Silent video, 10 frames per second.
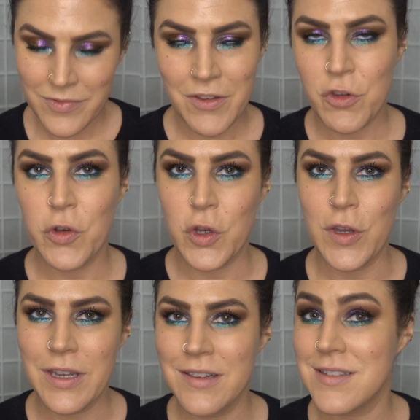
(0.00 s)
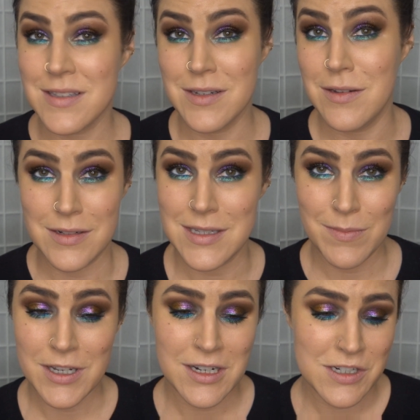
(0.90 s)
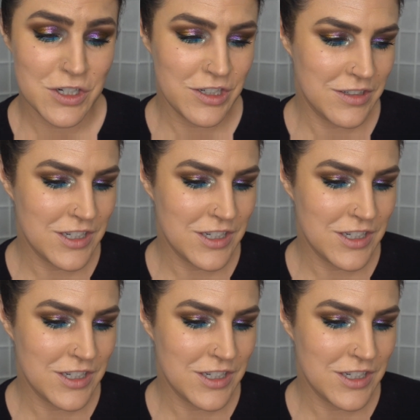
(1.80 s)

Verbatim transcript: if you're new here, this is not something I do.